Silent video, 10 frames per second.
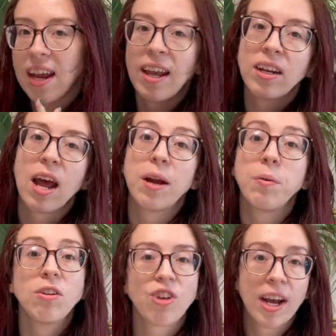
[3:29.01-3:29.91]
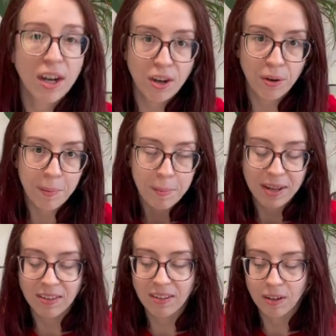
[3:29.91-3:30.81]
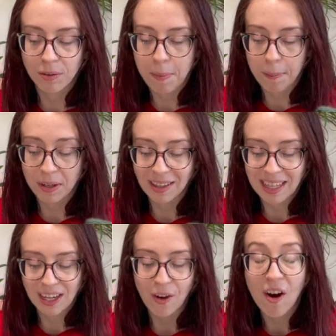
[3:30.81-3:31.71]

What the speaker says: and I will try to do my best to remember to link